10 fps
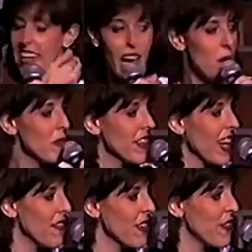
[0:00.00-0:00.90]
gambling,
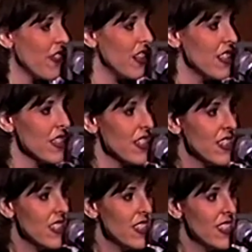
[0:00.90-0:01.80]
having fun?
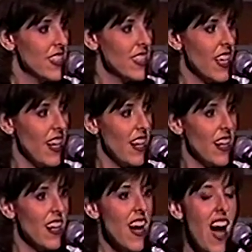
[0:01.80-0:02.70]

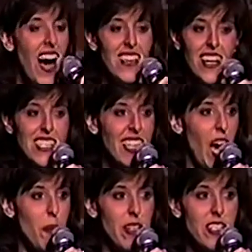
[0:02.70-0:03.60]
Yeah. I like to
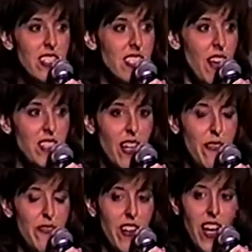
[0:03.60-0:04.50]
gamble. You just have to have
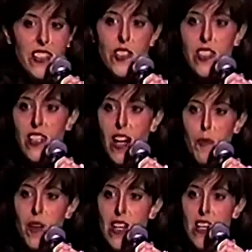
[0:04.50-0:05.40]
fun. I do
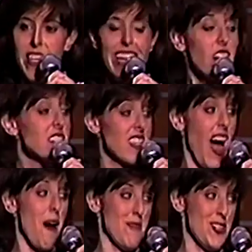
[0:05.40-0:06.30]
the nickel
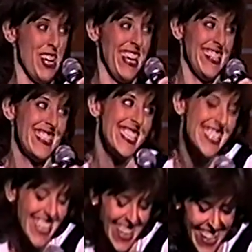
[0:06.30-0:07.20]
slot machines,
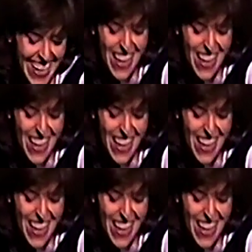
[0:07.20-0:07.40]
yeah,